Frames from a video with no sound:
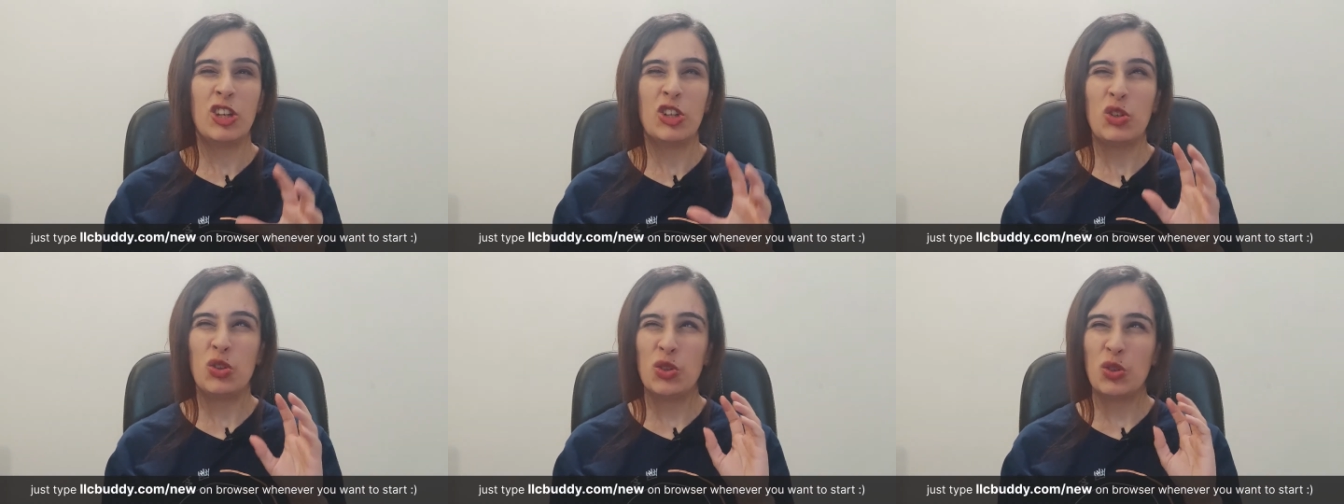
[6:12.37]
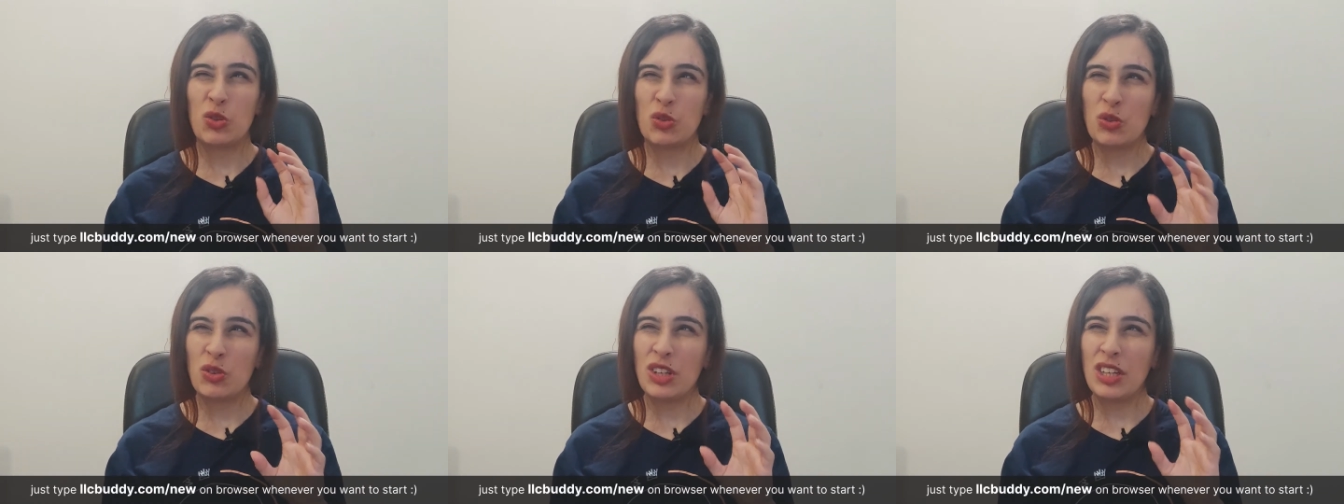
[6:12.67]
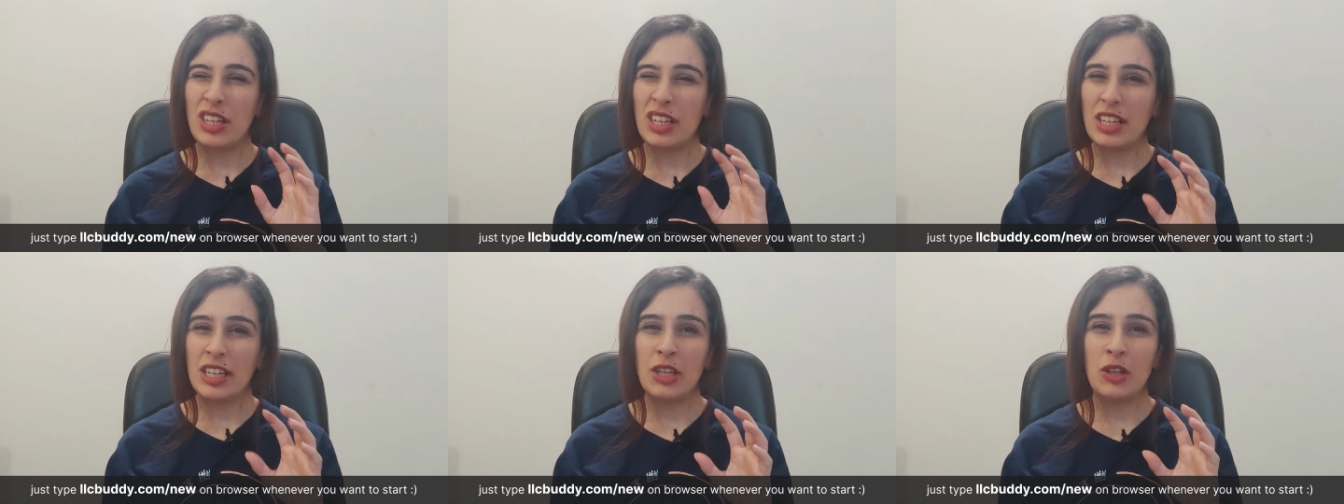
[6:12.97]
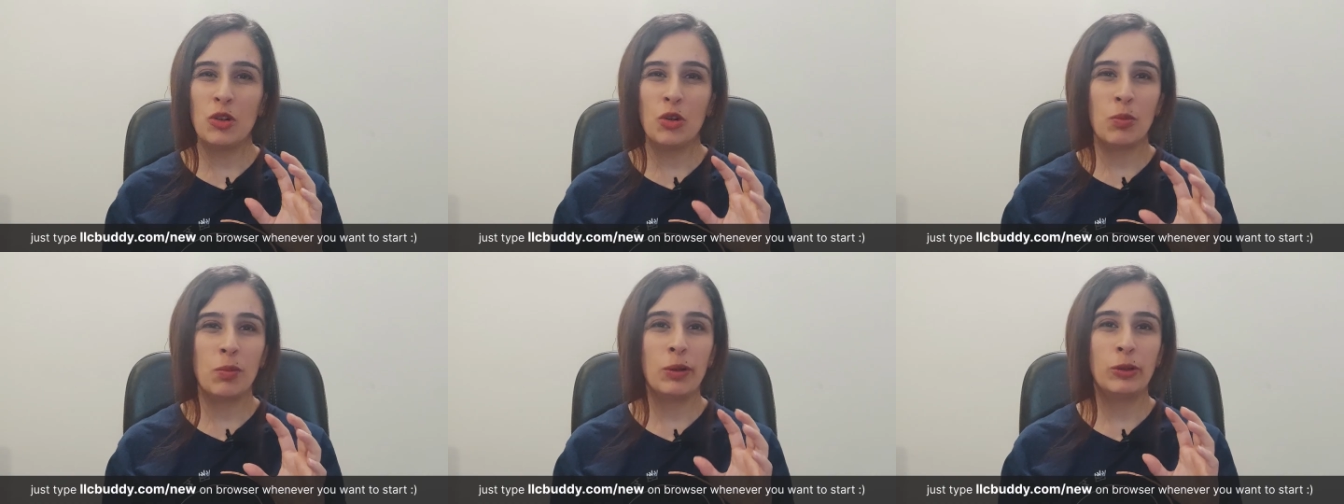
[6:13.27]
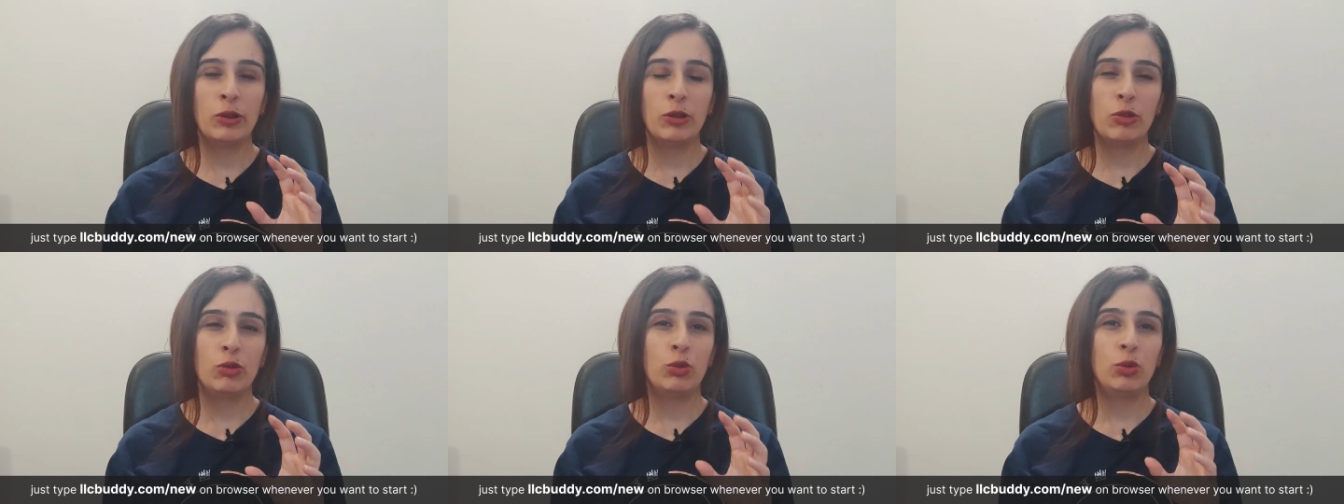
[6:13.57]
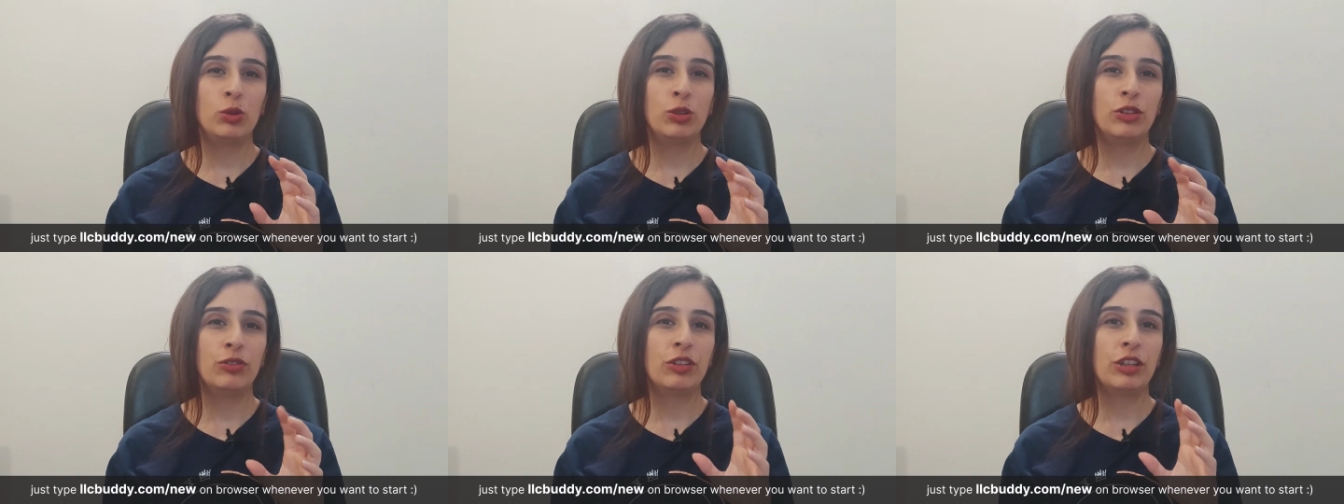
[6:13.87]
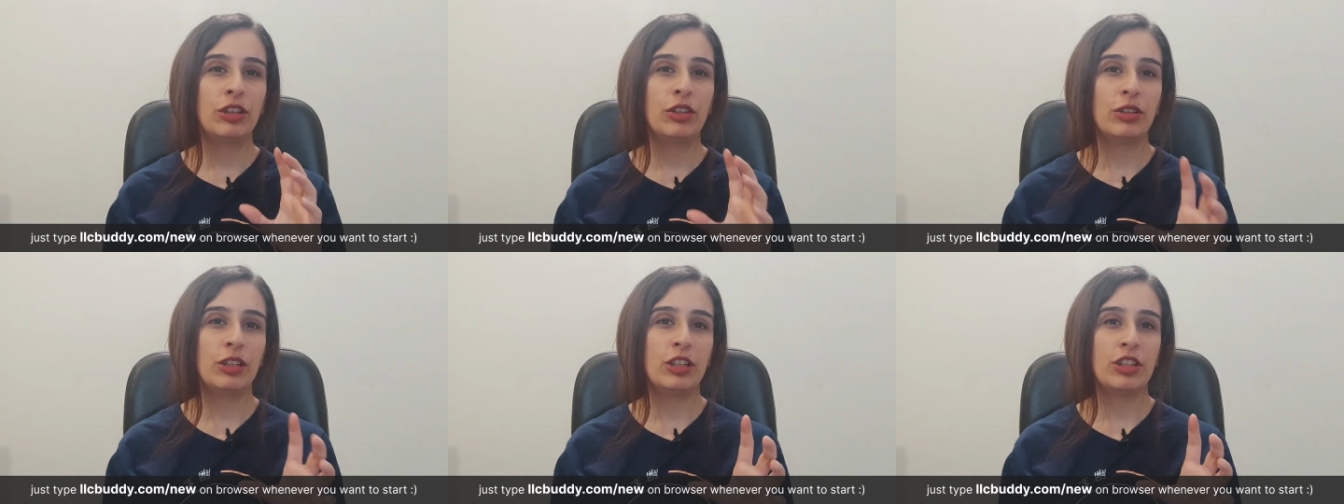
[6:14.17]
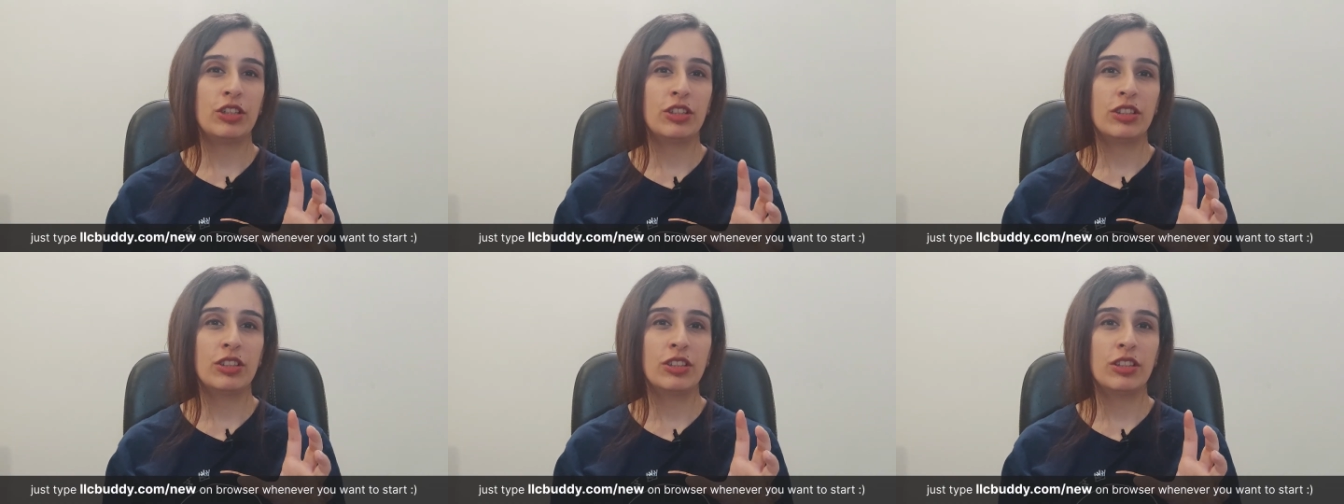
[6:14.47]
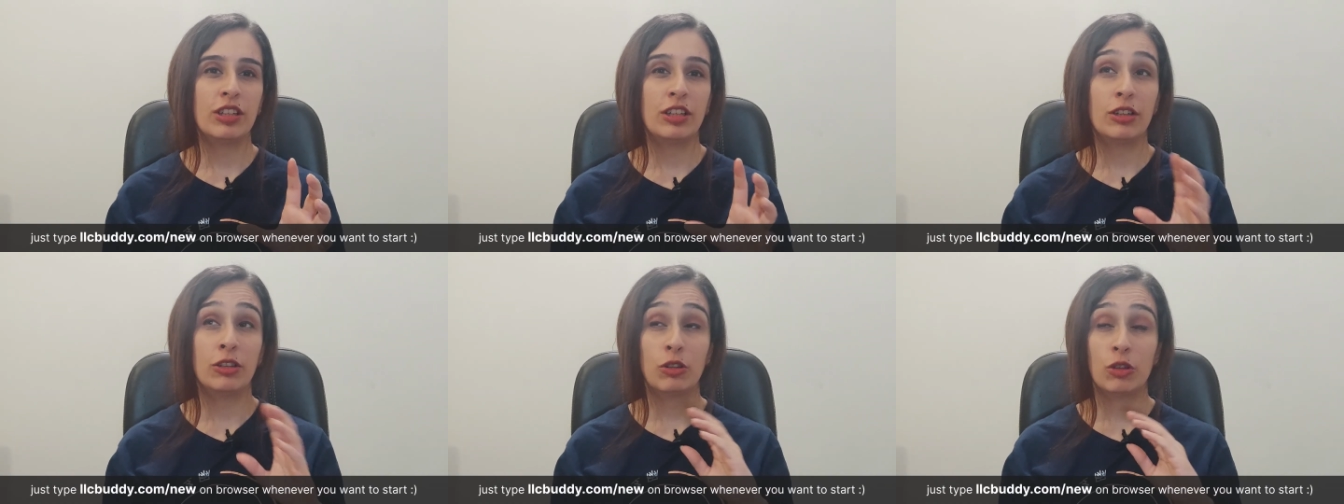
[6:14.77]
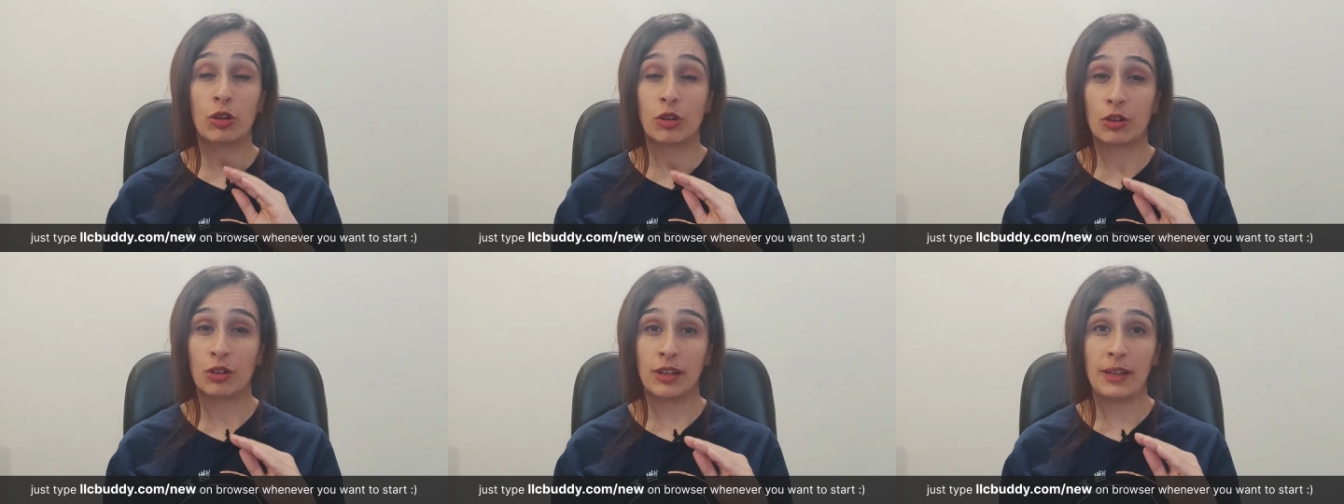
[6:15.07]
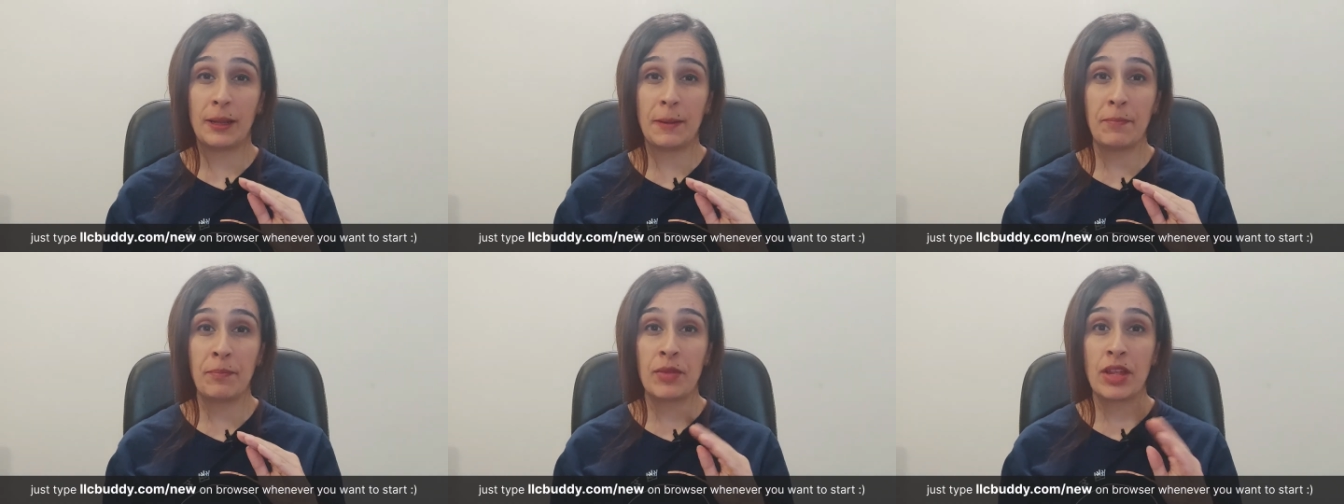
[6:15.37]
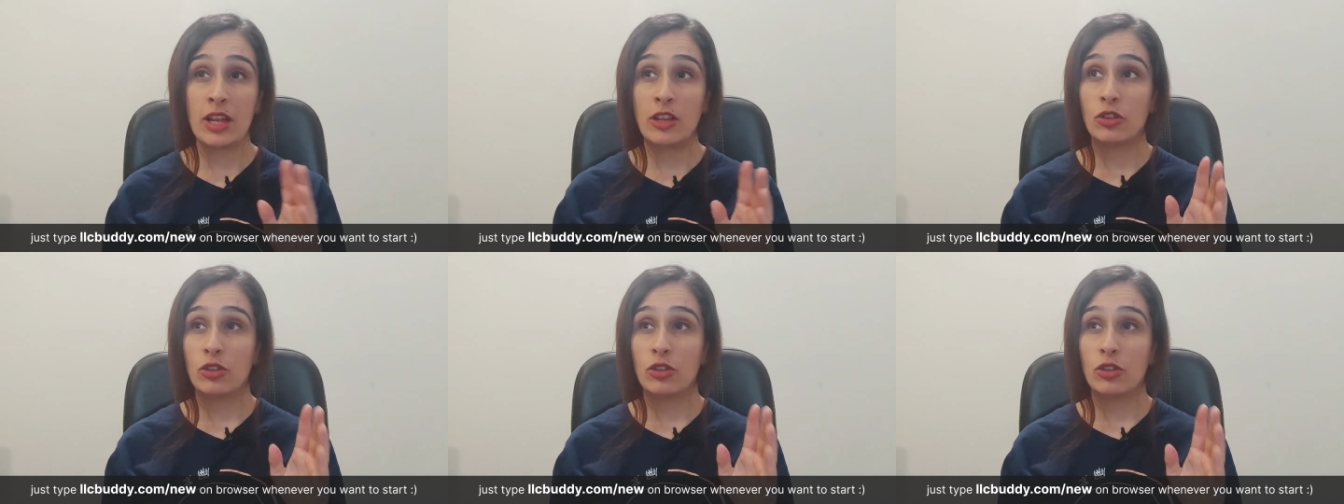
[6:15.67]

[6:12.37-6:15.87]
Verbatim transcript: you should really know about the rules and regulations there thoroughly